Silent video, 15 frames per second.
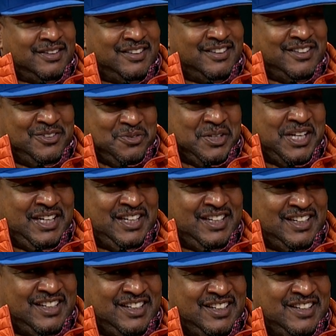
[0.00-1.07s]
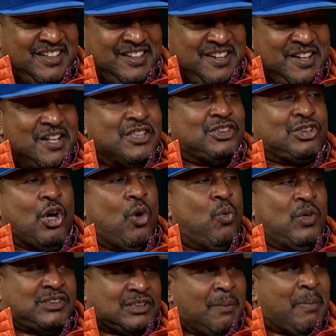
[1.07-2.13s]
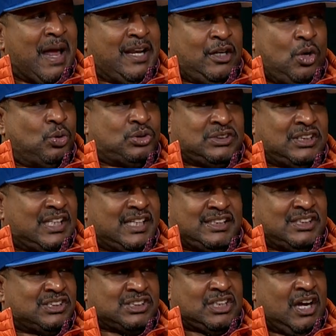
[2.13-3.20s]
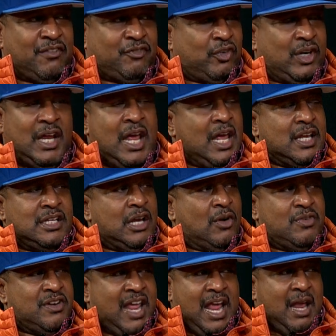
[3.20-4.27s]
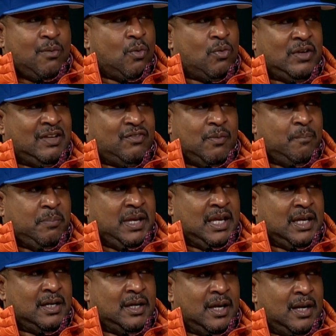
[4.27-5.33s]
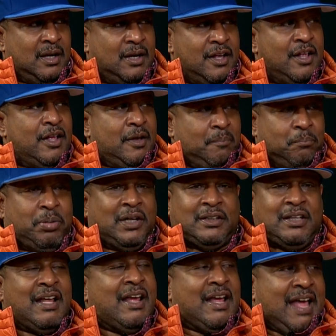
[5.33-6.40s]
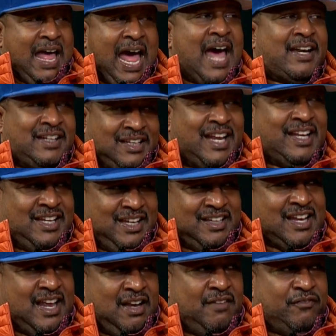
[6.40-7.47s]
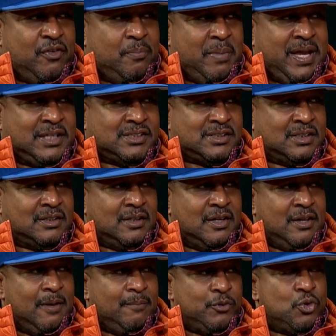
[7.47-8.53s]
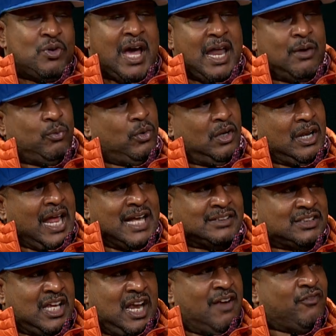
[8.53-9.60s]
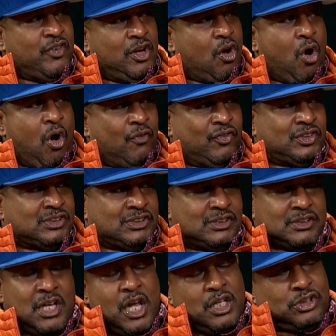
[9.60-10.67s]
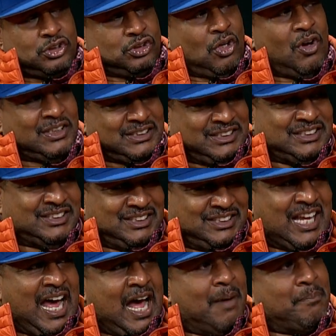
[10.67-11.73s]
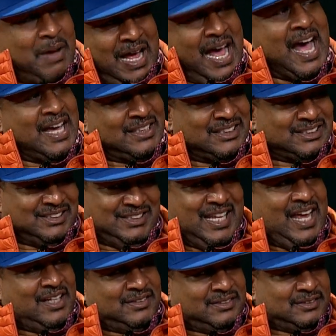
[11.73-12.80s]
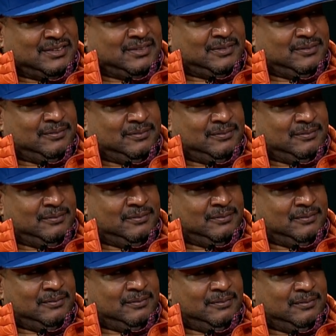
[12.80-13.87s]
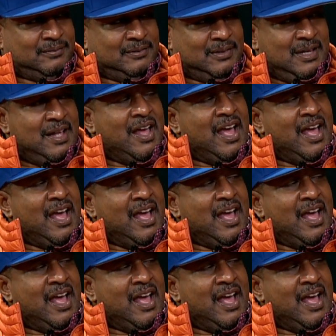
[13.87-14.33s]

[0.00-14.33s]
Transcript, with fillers: Mm. You get it? So when somebody goes to the discovery, your name won't even be in there. Right. But how did they get that information? Yeah. You got to realize every officer starts his job behind his desk. Mm.